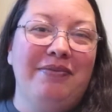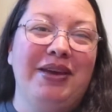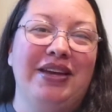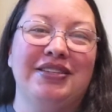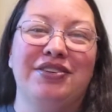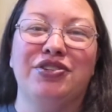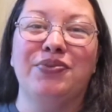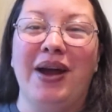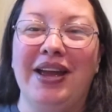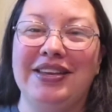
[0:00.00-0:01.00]
because
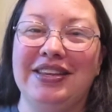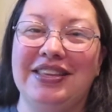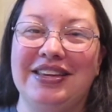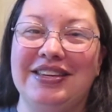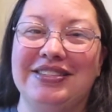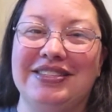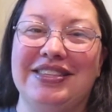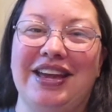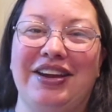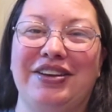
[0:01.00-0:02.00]
intertwined in this,
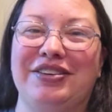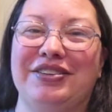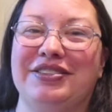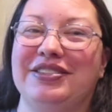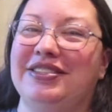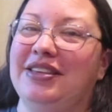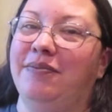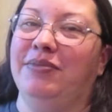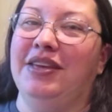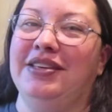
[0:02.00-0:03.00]
there's
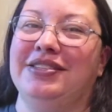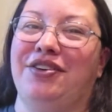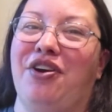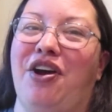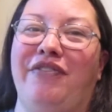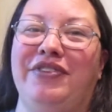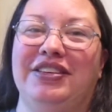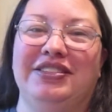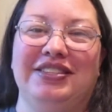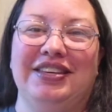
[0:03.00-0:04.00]
some things that are
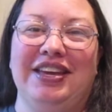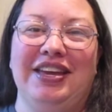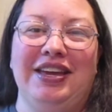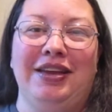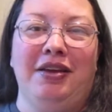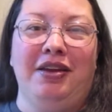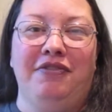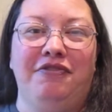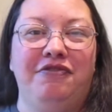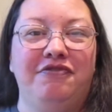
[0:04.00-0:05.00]

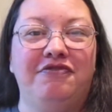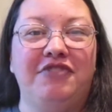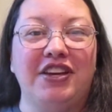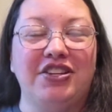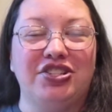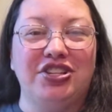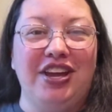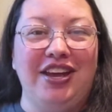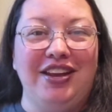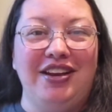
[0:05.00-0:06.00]
obviously
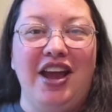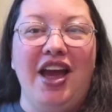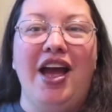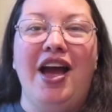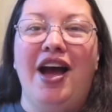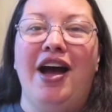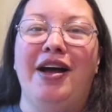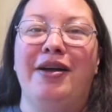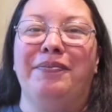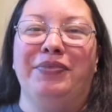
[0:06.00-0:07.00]
fiction.
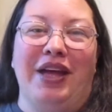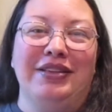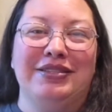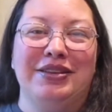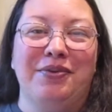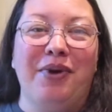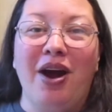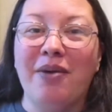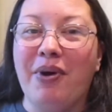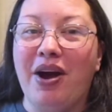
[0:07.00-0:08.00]
That's the
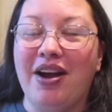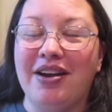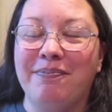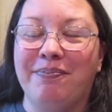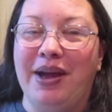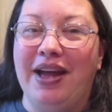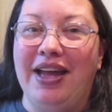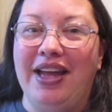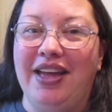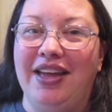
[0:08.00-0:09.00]
noir part,
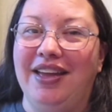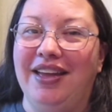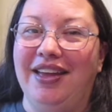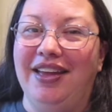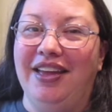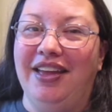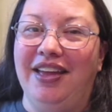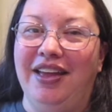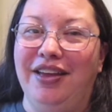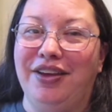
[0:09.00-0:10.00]
but
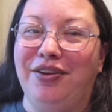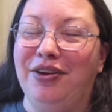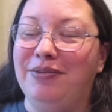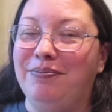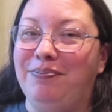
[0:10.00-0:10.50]
it could